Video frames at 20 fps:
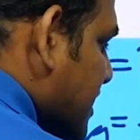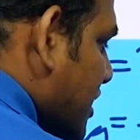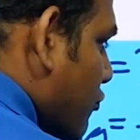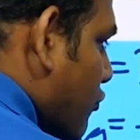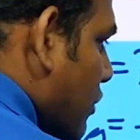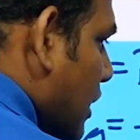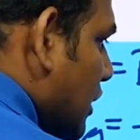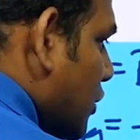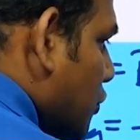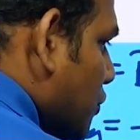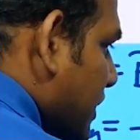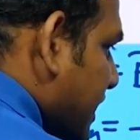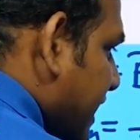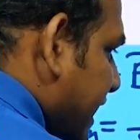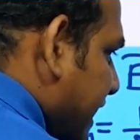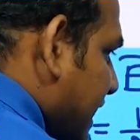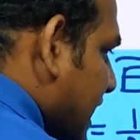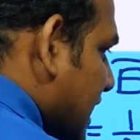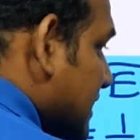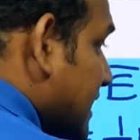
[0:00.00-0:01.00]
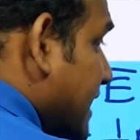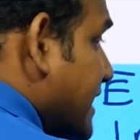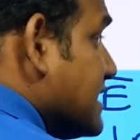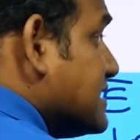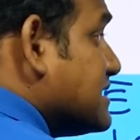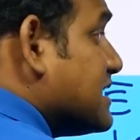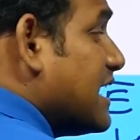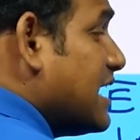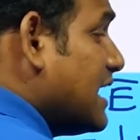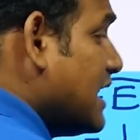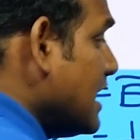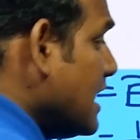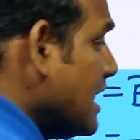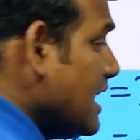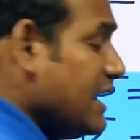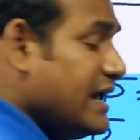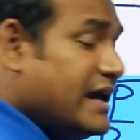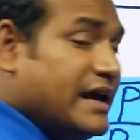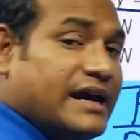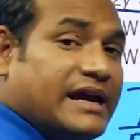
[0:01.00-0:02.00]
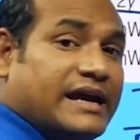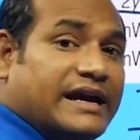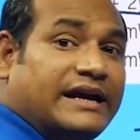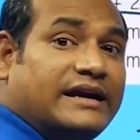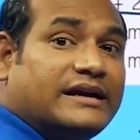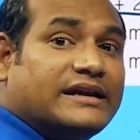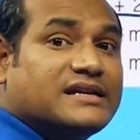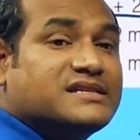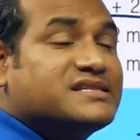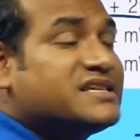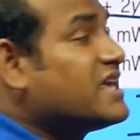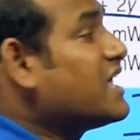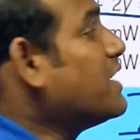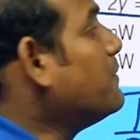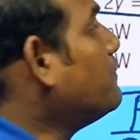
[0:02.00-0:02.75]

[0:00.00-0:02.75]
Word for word: is equal to eta. That is the intrinsic